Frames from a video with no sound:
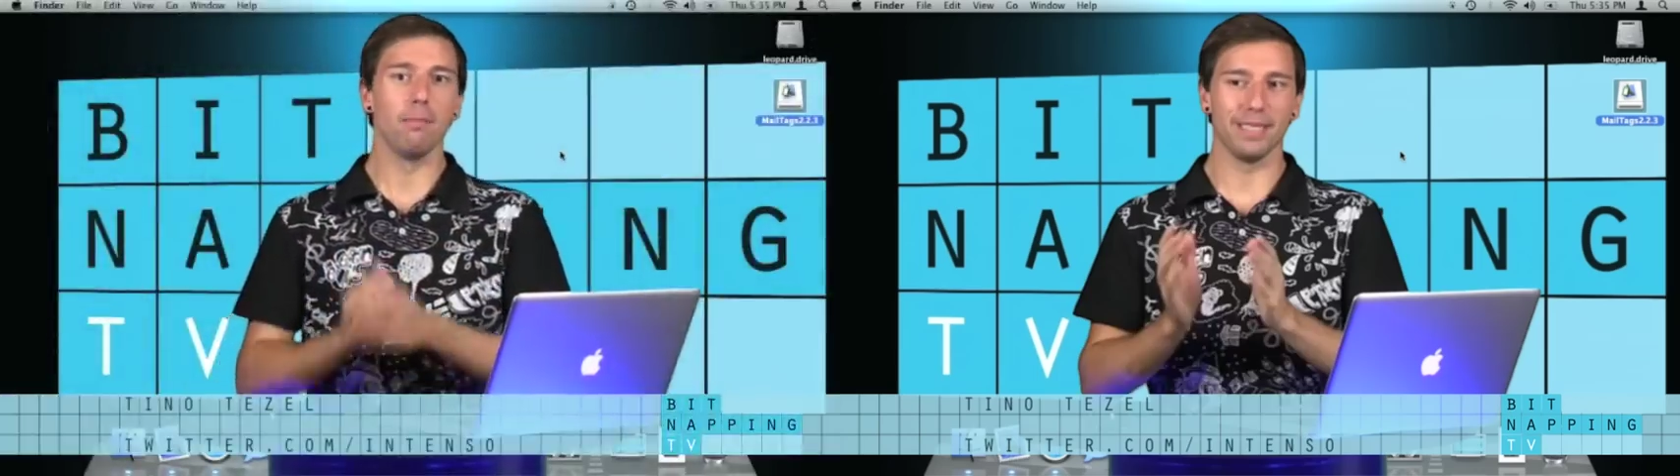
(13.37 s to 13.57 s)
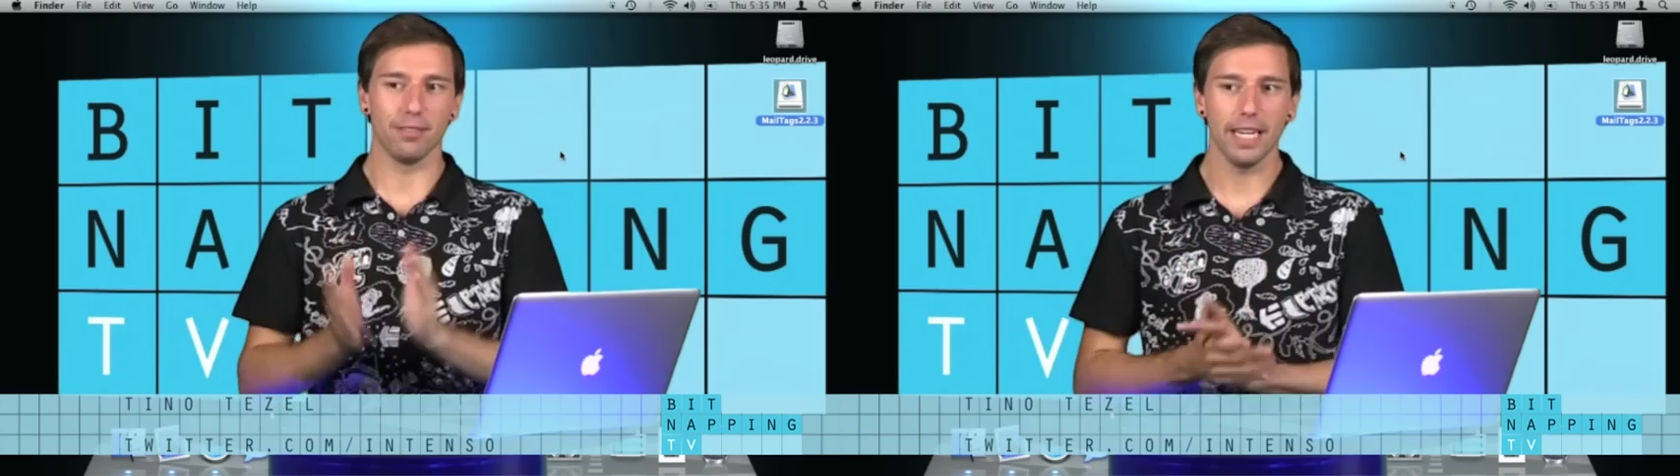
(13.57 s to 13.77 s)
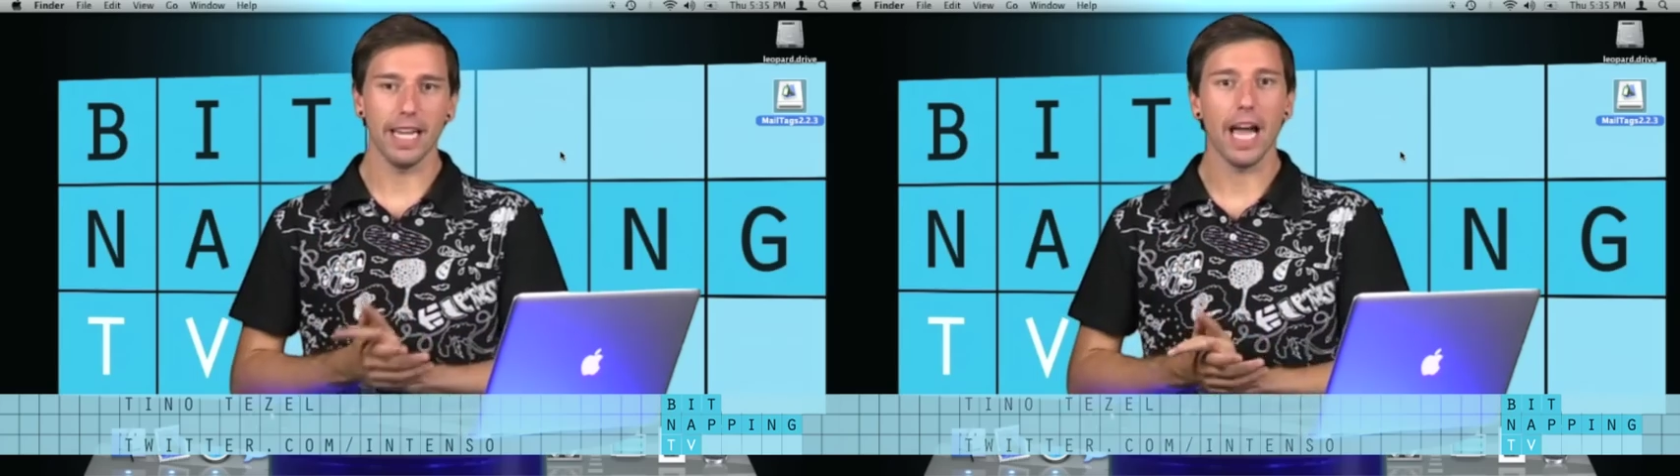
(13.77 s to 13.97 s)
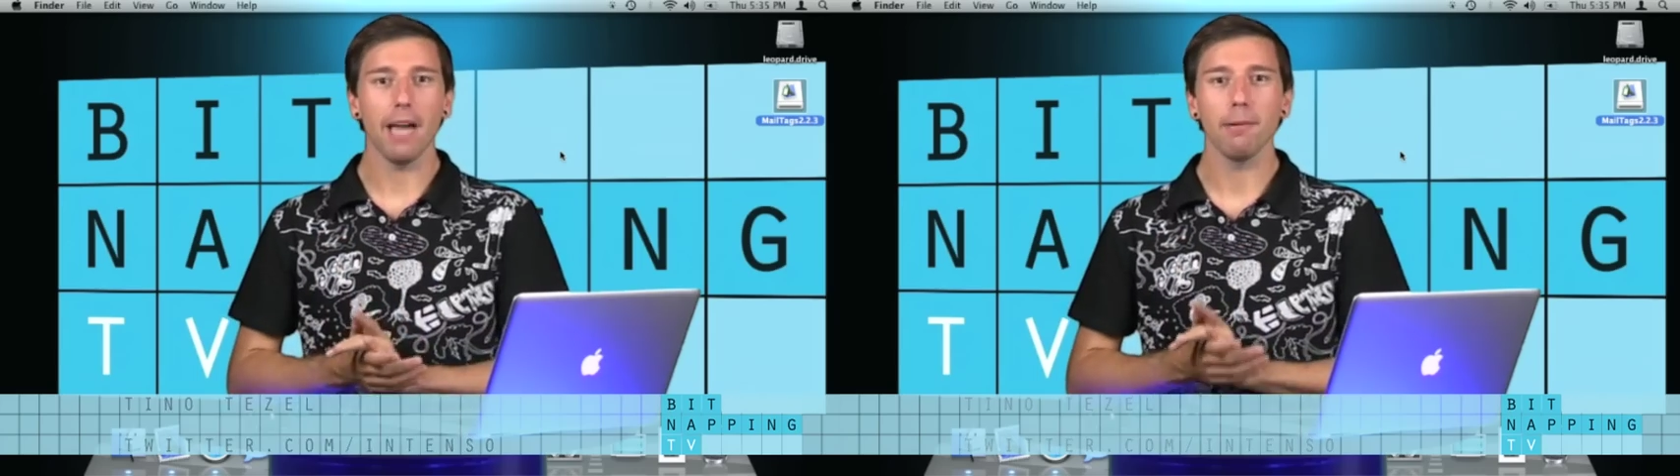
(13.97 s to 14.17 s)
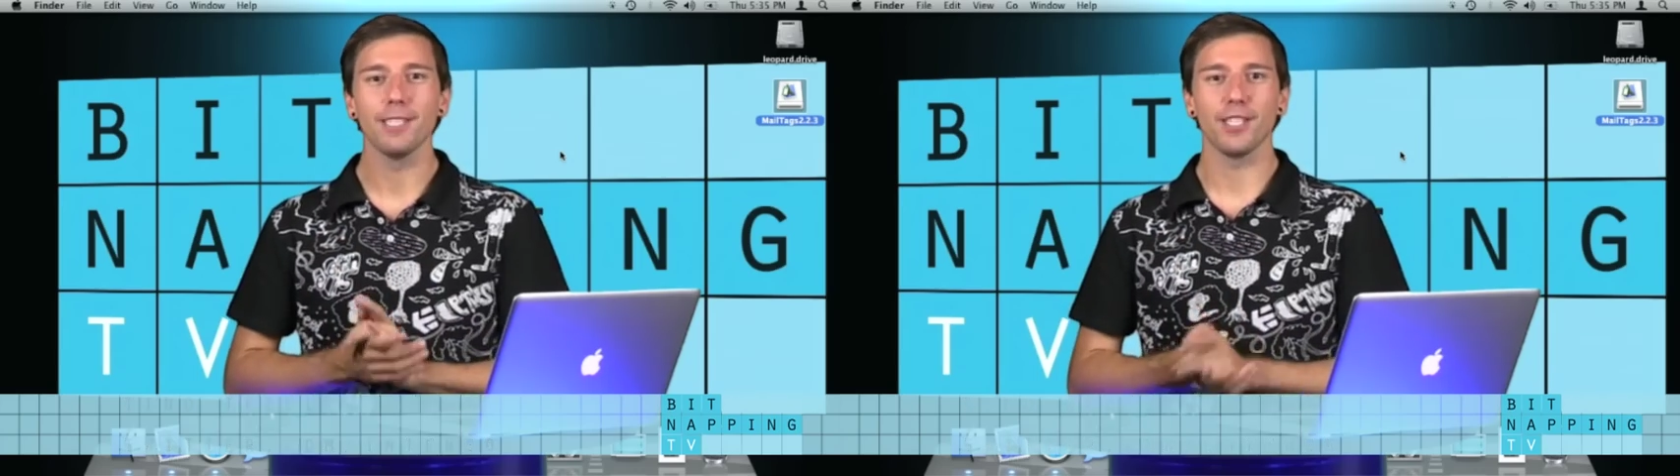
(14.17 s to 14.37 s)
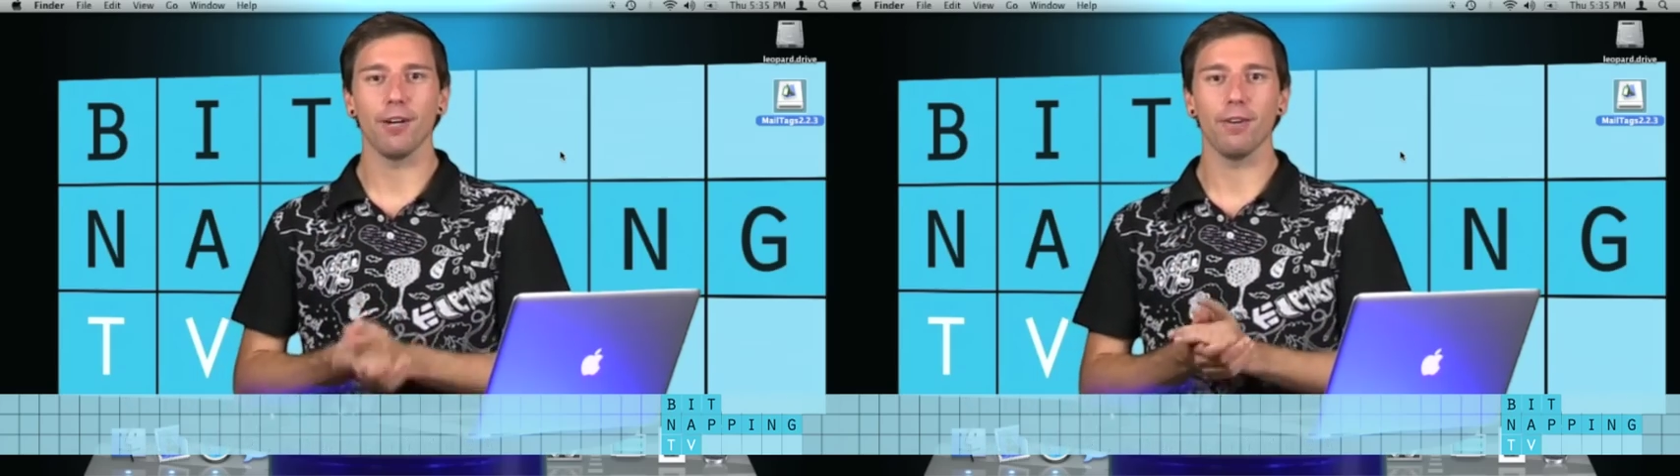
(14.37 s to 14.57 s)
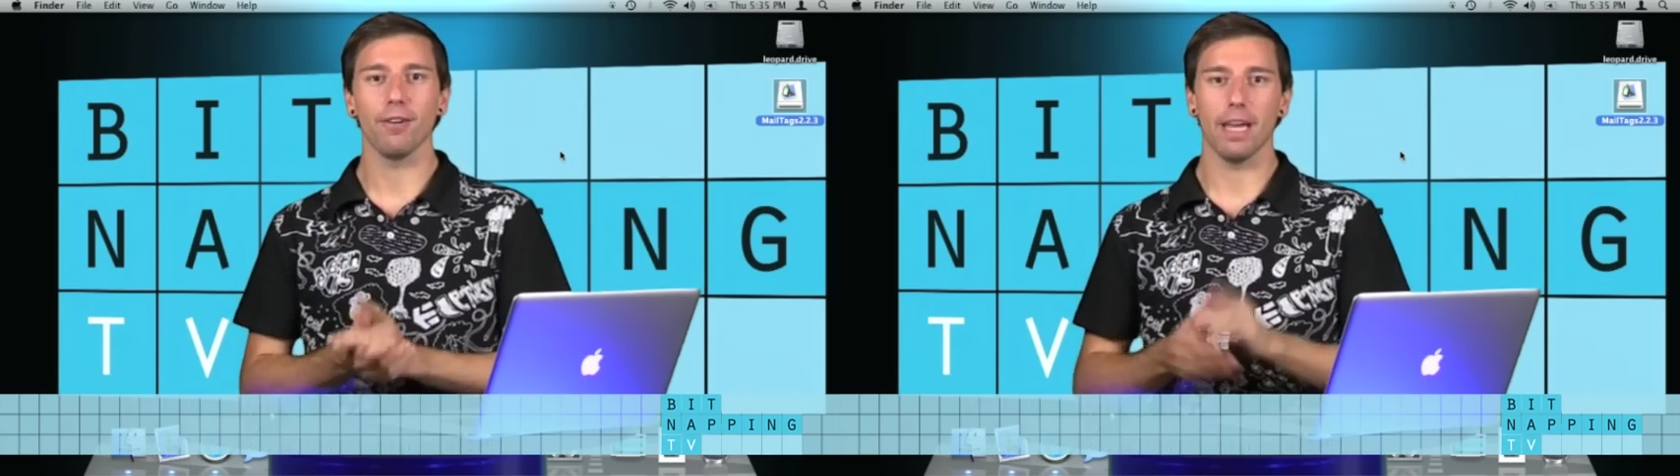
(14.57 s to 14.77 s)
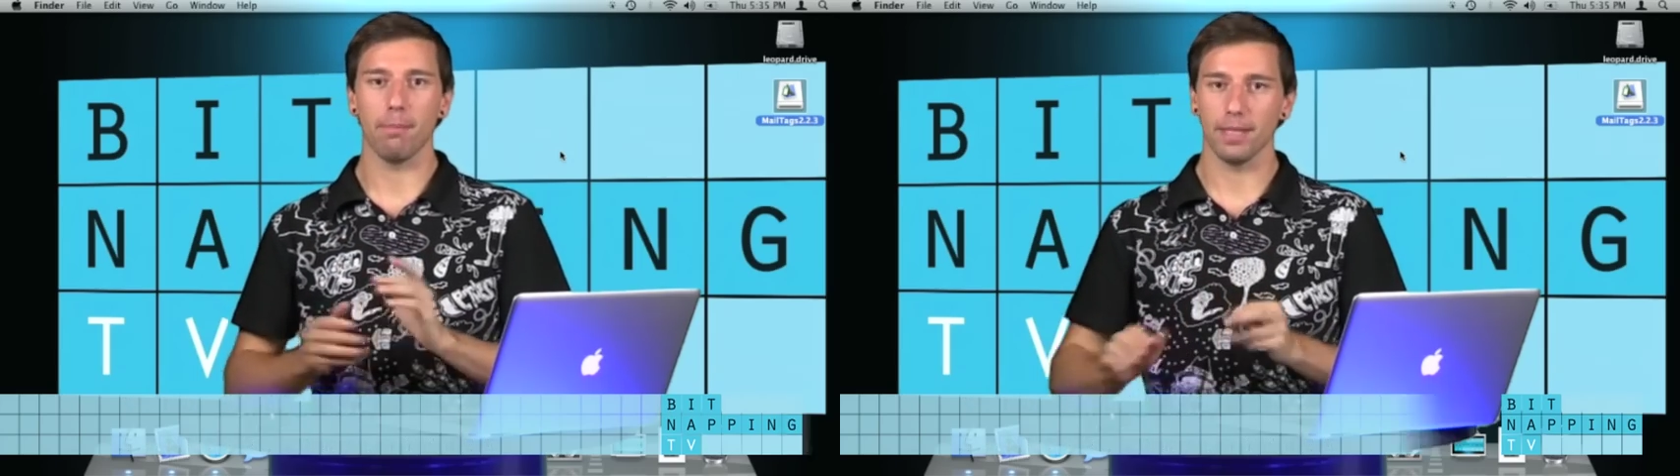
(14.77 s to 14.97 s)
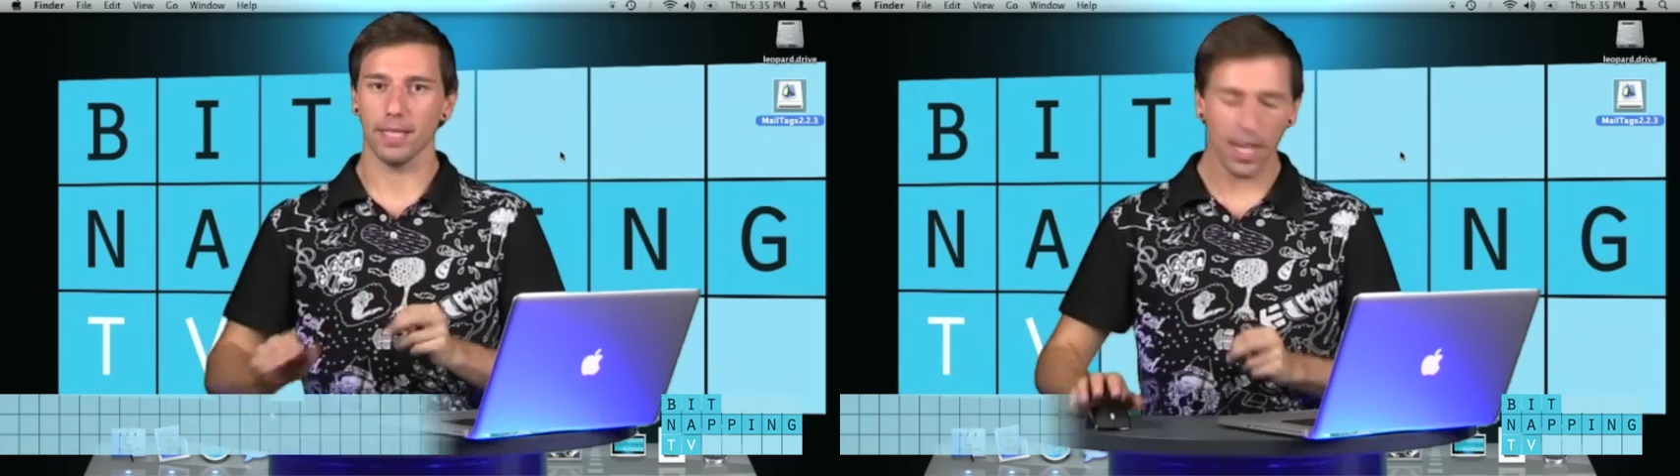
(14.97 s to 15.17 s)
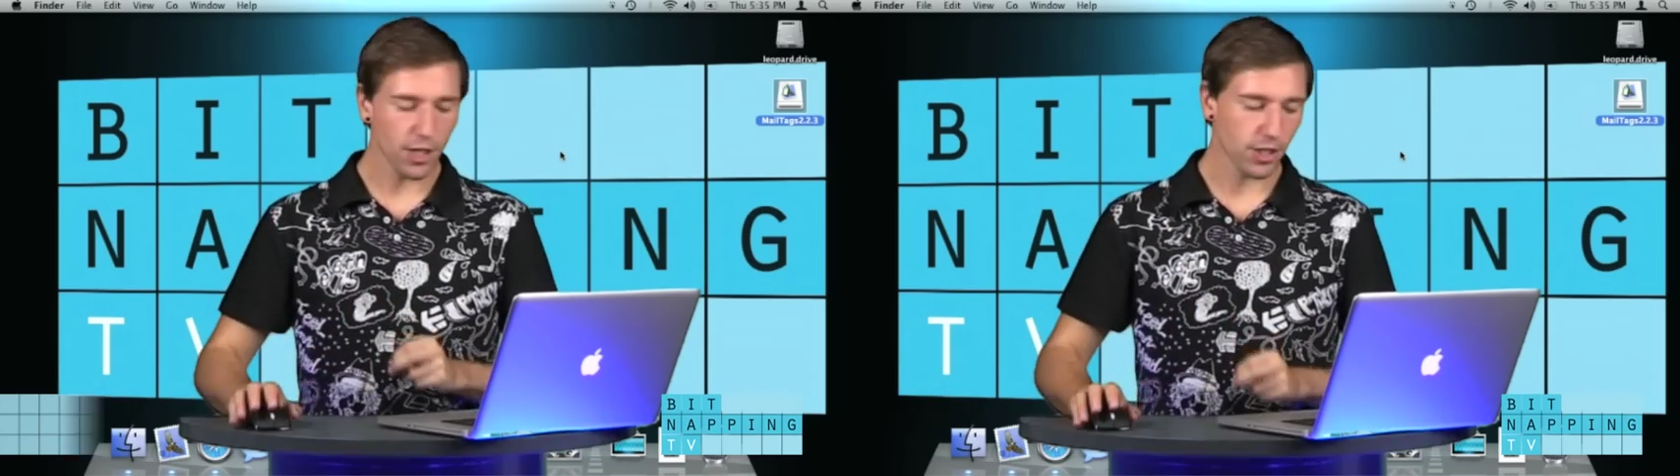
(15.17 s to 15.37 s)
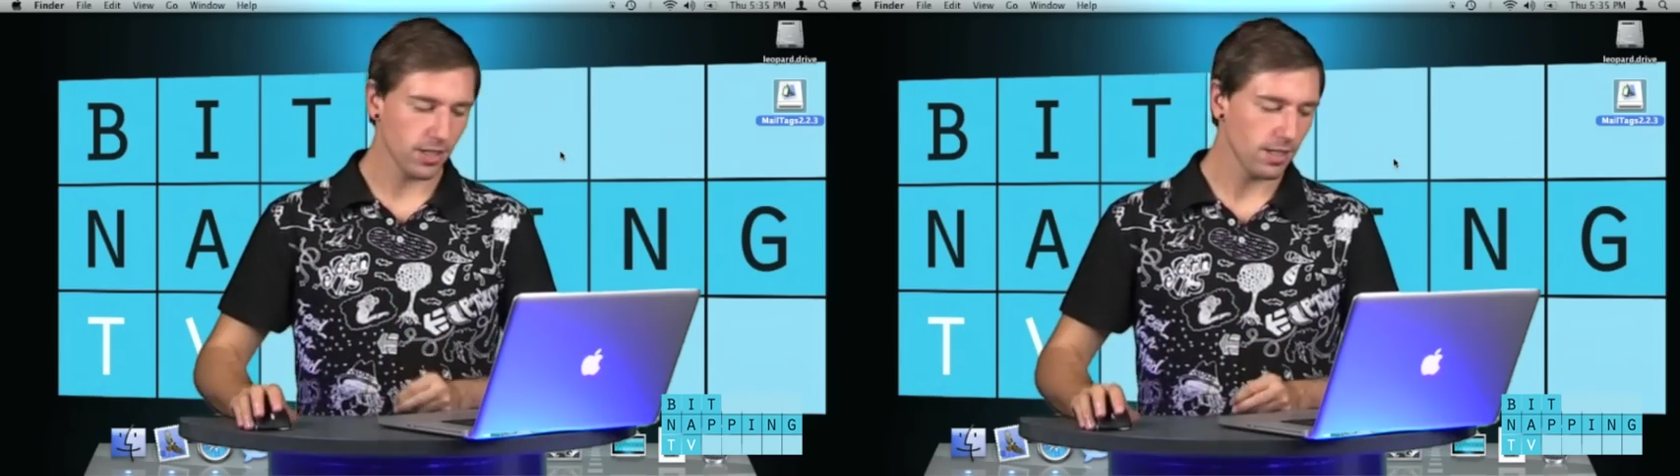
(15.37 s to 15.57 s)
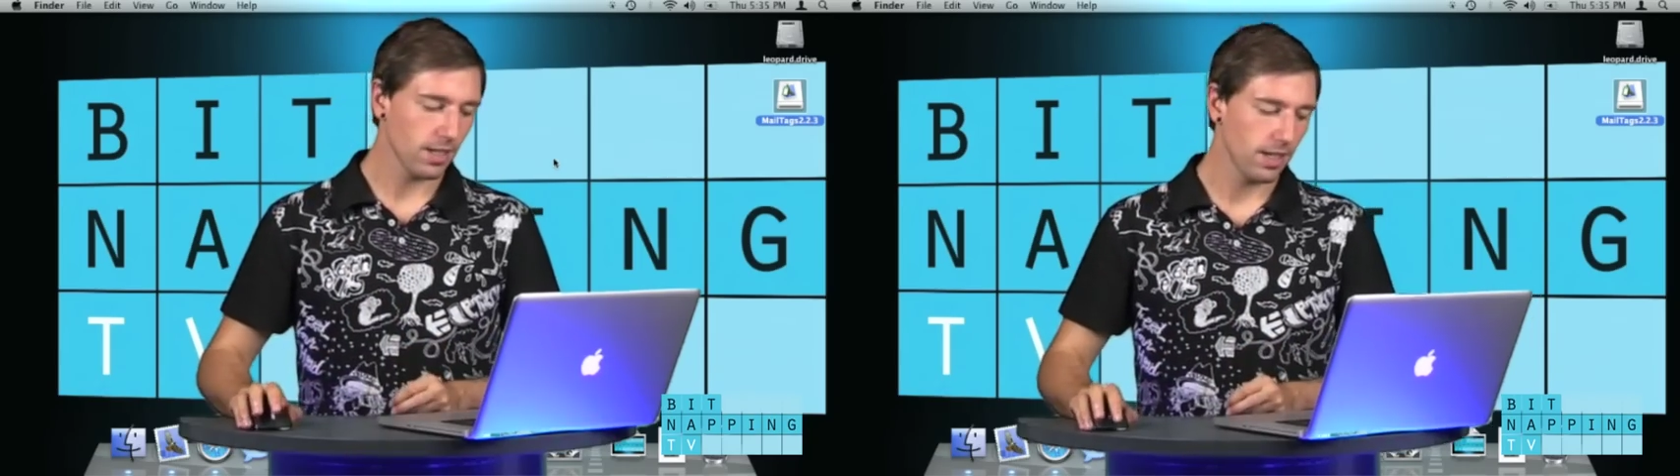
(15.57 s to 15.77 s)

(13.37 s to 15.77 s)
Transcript: But today I will show you an application